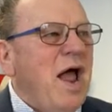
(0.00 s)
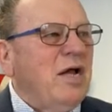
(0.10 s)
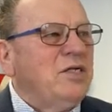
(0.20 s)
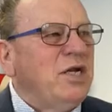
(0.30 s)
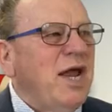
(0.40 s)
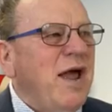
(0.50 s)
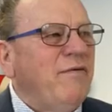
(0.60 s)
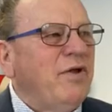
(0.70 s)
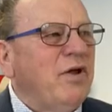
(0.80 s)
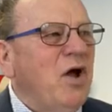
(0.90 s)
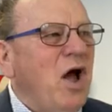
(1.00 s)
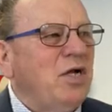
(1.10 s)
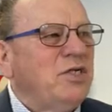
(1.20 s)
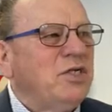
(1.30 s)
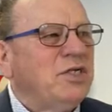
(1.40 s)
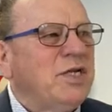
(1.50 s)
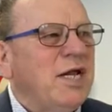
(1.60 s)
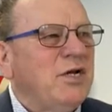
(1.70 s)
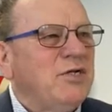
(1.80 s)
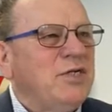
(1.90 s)
actually having conscience
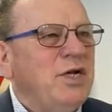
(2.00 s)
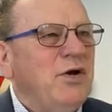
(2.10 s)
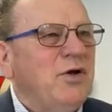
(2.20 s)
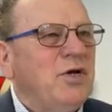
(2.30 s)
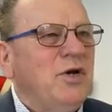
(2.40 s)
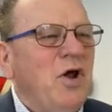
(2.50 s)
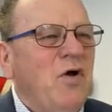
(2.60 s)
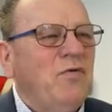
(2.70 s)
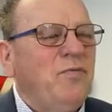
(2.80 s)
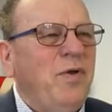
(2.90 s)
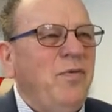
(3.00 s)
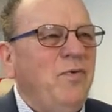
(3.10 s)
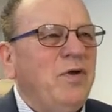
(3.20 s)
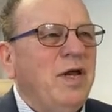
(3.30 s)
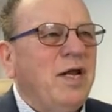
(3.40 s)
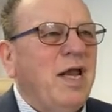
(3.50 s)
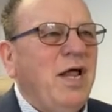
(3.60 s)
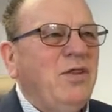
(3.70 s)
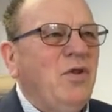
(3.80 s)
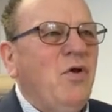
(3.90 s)
that are seared. You know, if people
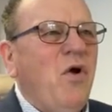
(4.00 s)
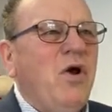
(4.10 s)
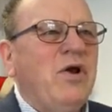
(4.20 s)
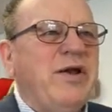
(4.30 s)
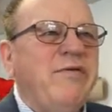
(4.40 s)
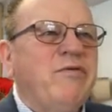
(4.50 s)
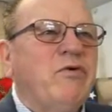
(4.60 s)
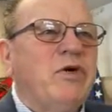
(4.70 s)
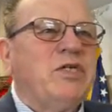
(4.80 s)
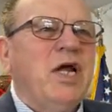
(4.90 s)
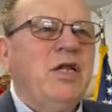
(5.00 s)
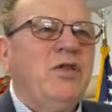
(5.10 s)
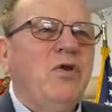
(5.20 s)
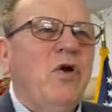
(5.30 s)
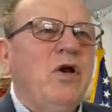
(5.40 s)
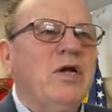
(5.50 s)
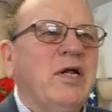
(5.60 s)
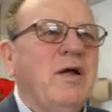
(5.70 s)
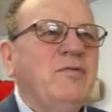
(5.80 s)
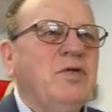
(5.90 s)
neglect the Lord or even reject the Lord,
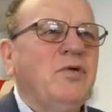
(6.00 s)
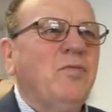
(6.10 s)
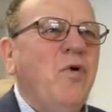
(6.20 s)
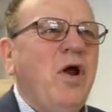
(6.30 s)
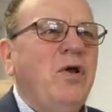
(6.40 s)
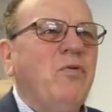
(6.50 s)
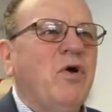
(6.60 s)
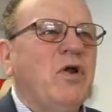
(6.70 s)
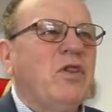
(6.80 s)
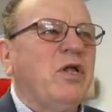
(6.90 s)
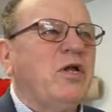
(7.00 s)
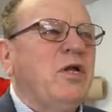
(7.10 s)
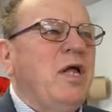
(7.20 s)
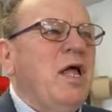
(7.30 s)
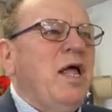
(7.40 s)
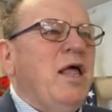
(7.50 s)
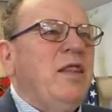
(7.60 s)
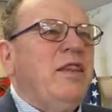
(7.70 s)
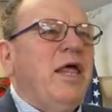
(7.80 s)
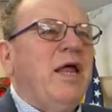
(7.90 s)
it comes to a point where
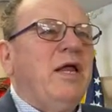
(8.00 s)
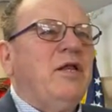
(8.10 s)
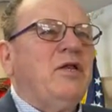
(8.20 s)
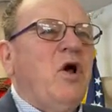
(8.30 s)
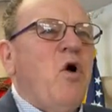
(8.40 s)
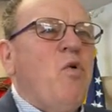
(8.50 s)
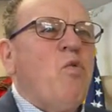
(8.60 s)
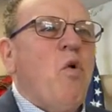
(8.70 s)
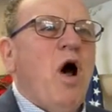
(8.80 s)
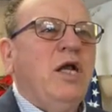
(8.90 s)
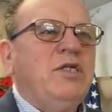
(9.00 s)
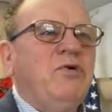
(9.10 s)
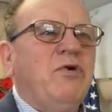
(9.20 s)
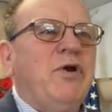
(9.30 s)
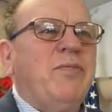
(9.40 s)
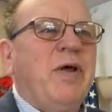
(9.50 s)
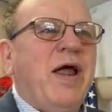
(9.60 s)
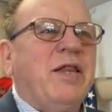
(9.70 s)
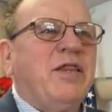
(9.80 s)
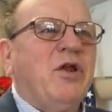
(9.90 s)
they don't want to
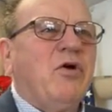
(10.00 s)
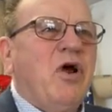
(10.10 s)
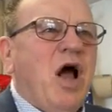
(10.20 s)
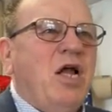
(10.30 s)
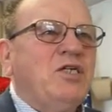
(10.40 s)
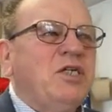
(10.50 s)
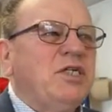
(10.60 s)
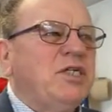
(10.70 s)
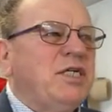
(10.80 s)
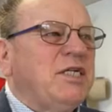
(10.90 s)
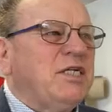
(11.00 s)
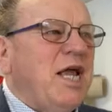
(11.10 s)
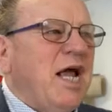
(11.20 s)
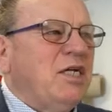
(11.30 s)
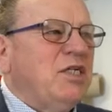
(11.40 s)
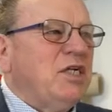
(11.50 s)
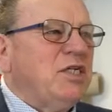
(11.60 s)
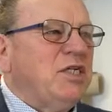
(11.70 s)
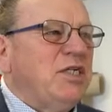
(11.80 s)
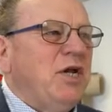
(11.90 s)
repent. Their conscience is
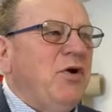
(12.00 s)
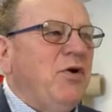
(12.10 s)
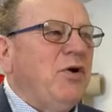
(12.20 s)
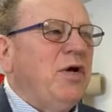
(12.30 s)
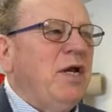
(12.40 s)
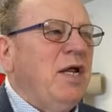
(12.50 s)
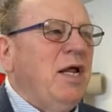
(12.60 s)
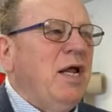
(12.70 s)
actually seared